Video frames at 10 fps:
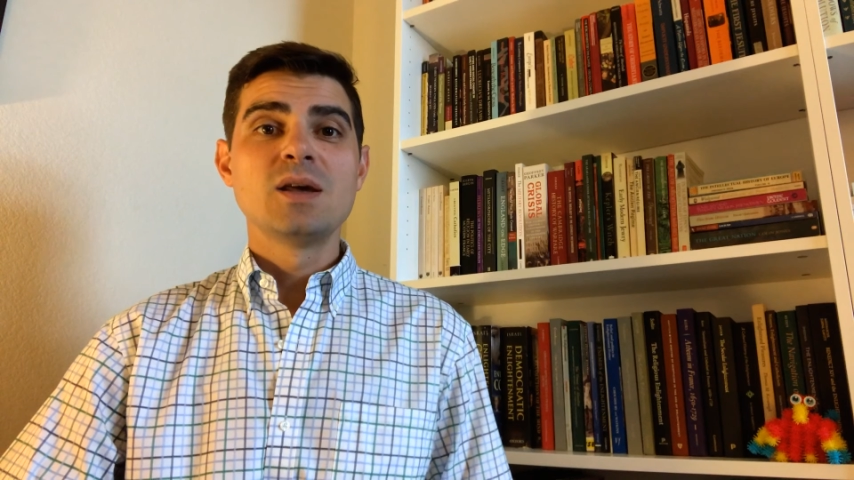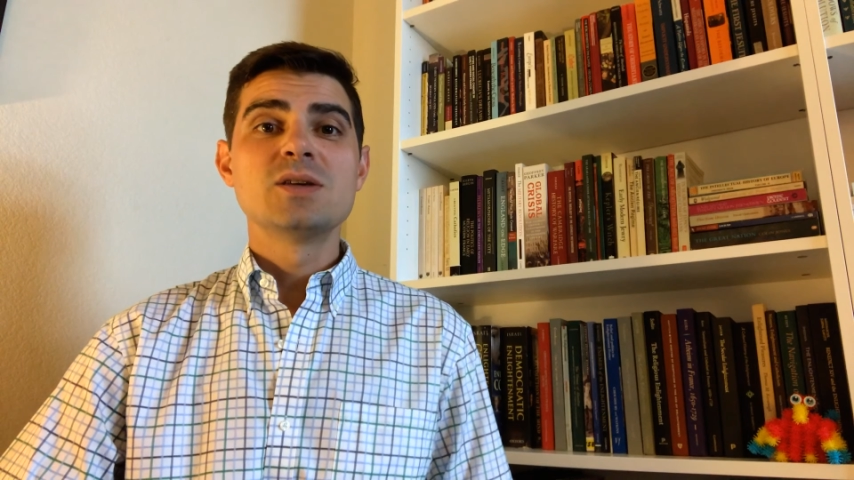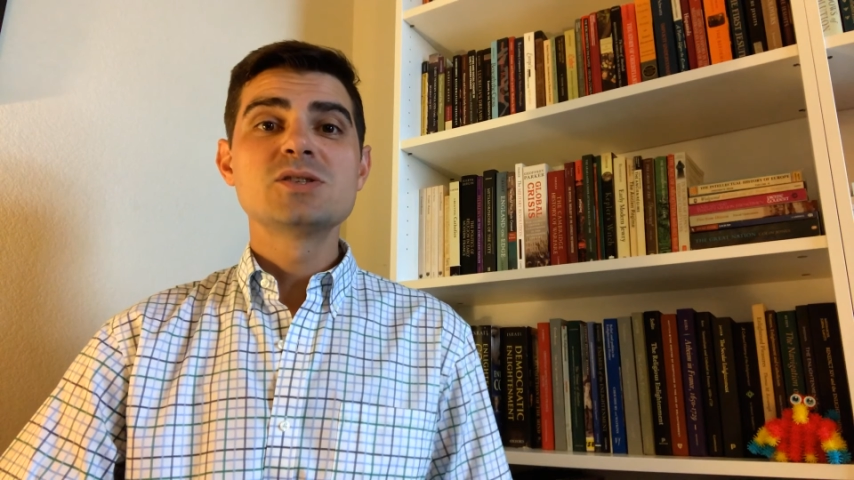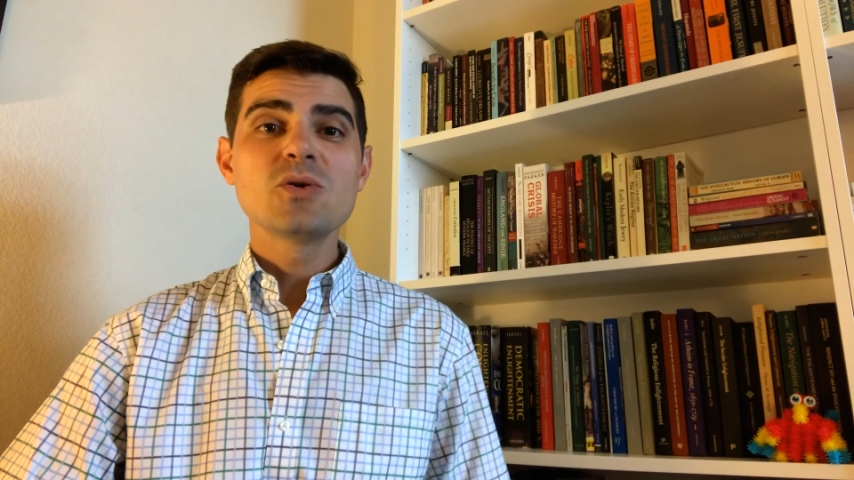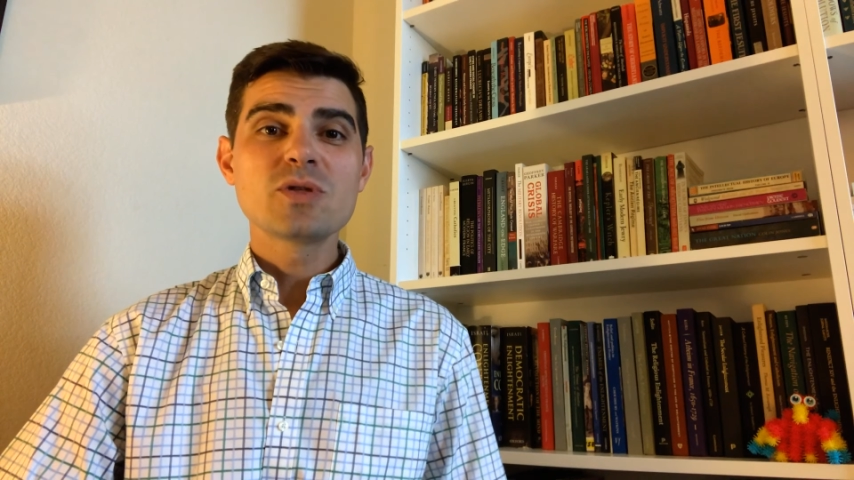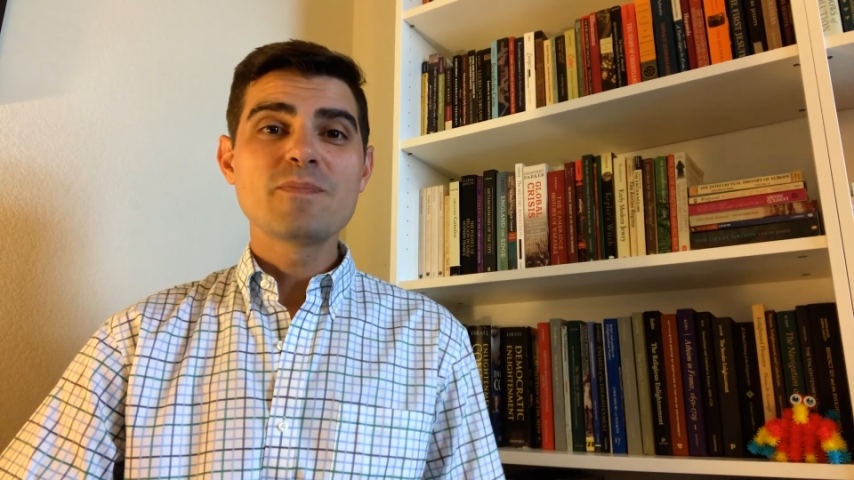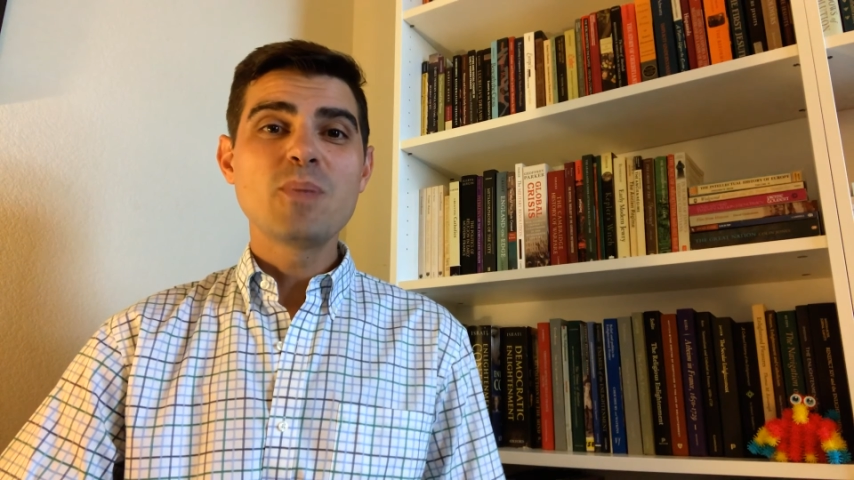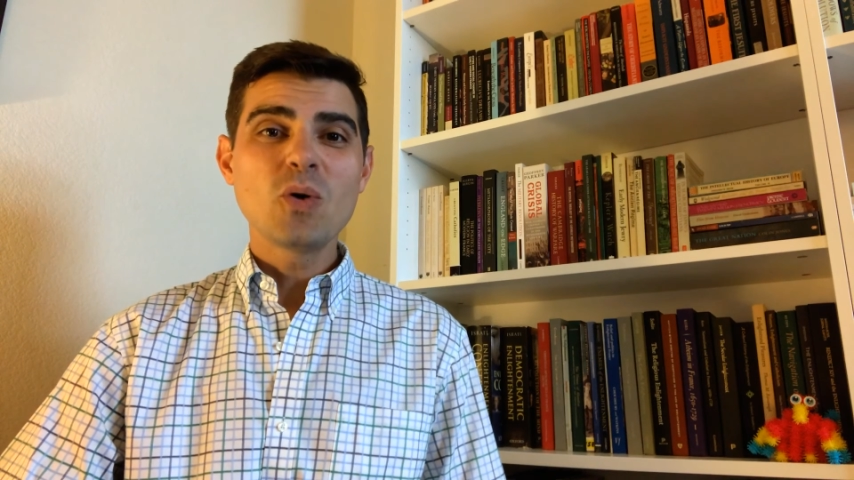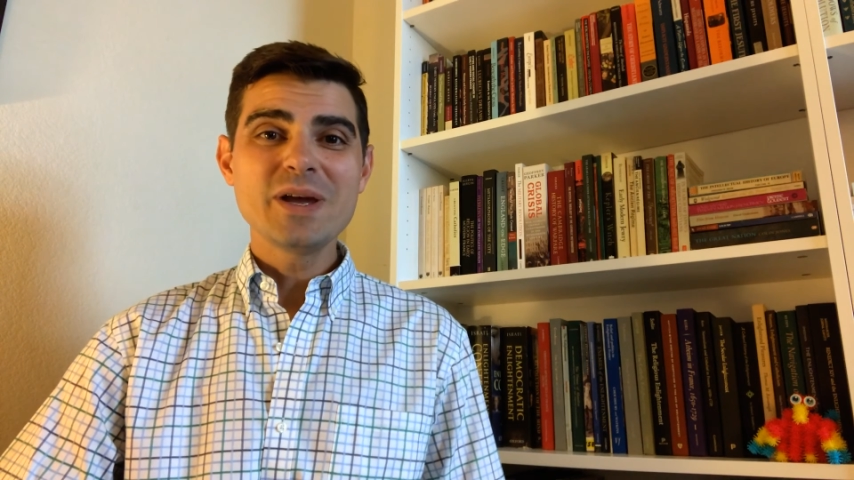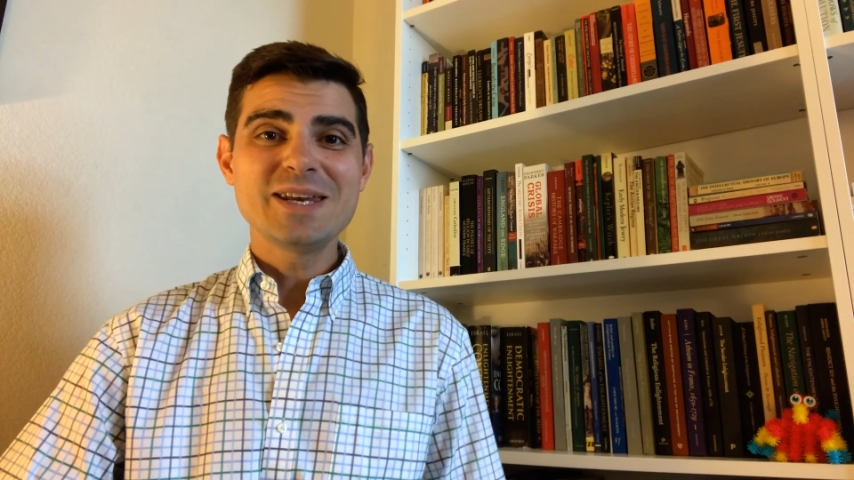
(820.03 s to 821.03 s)
So the
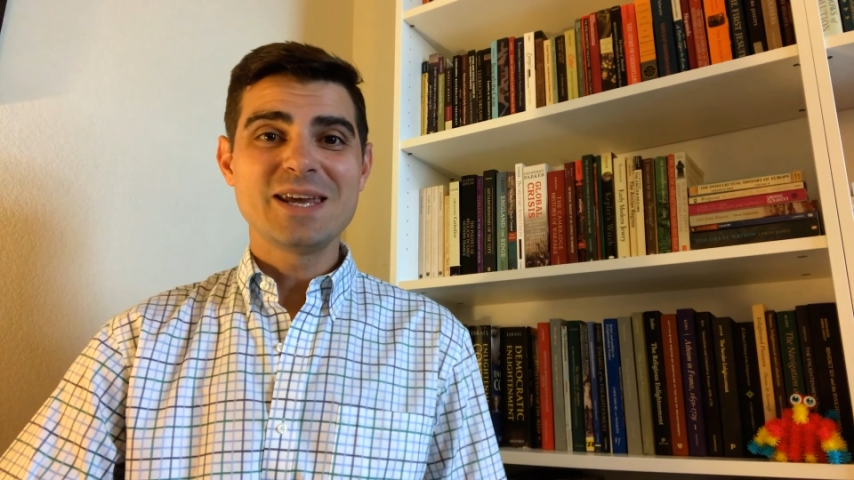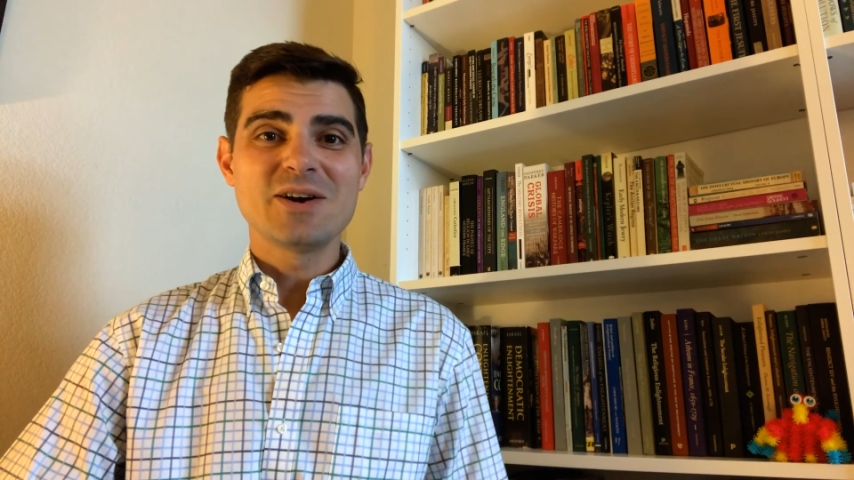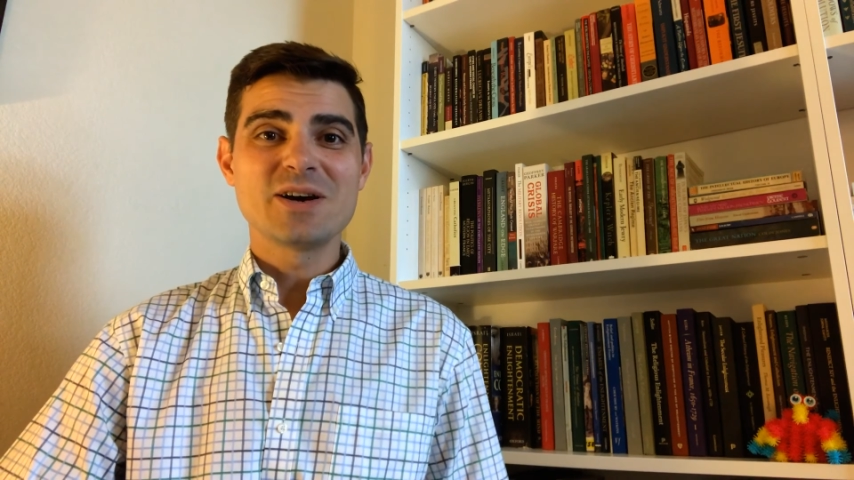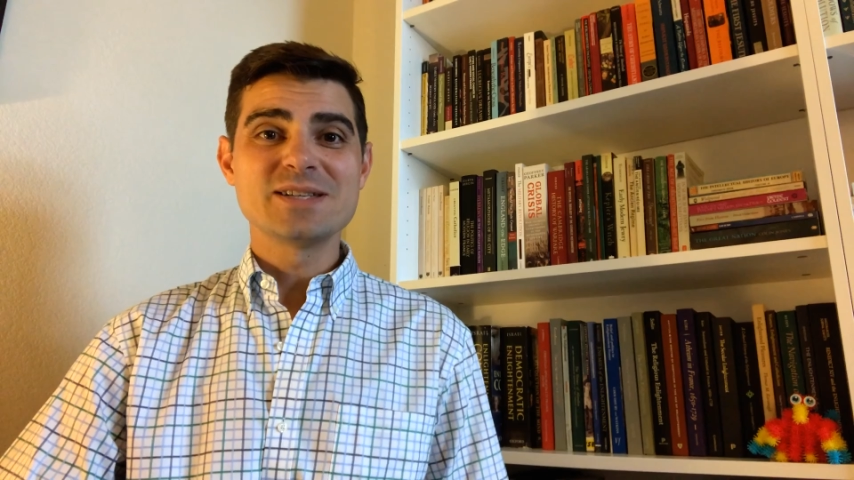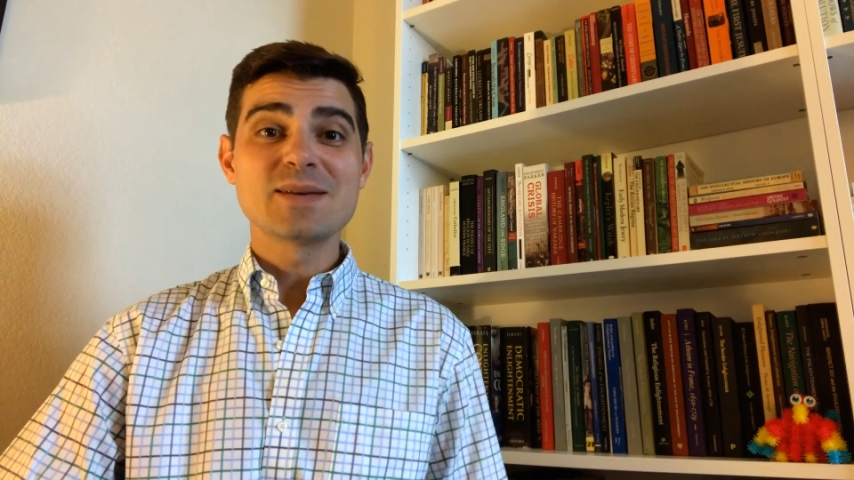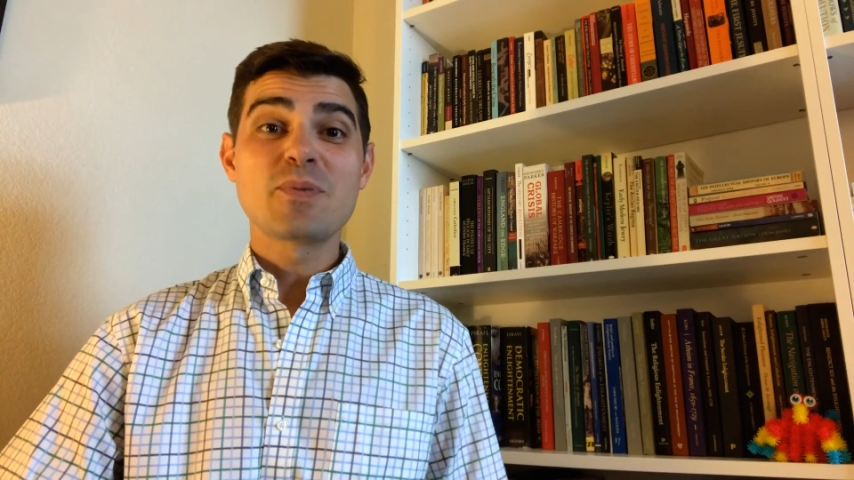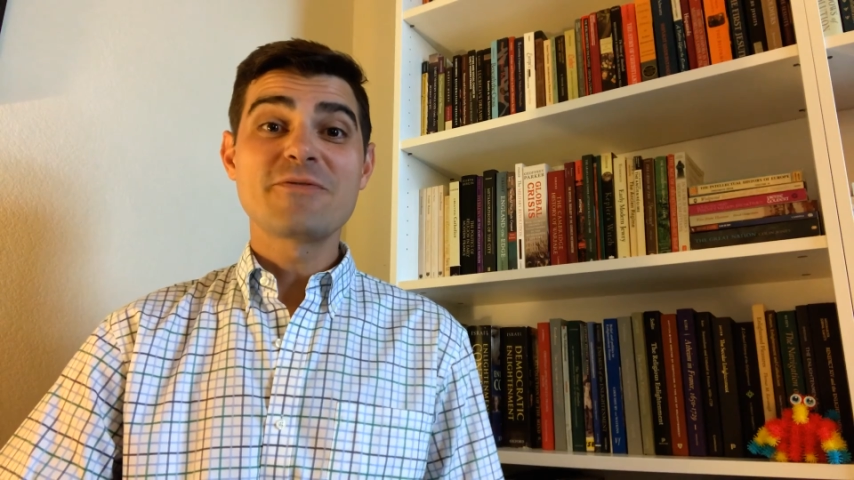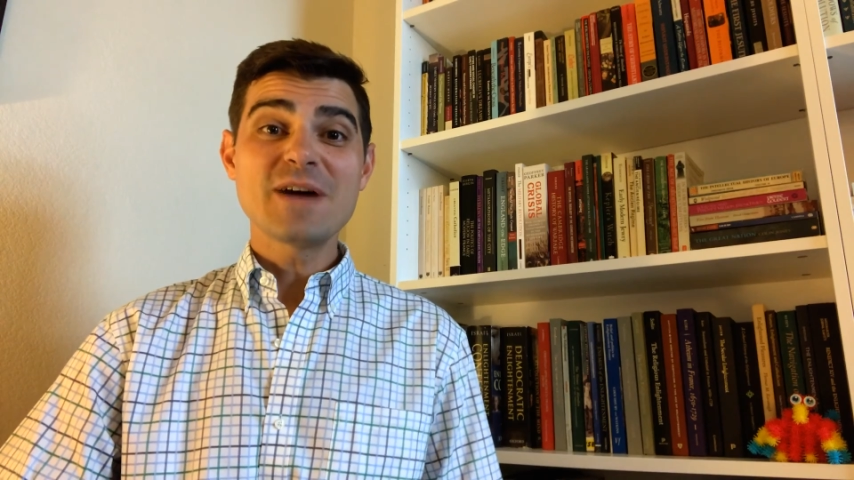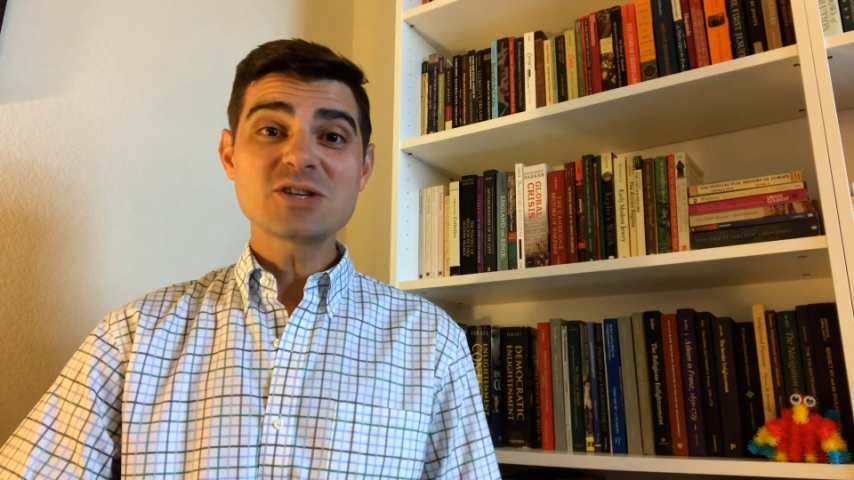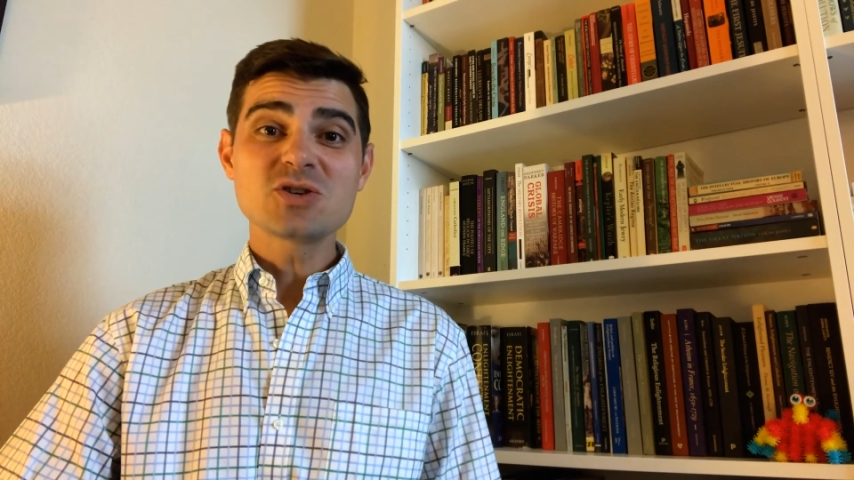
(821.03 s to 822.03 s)
point here is that
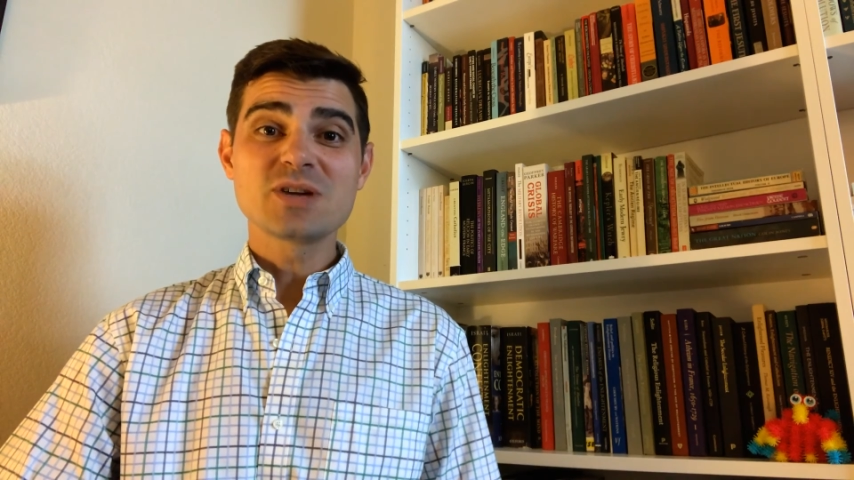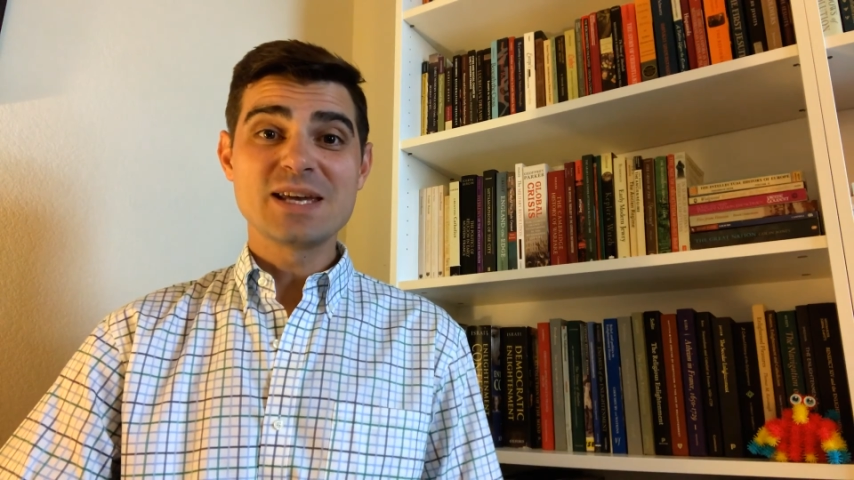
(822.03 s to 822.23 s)
professional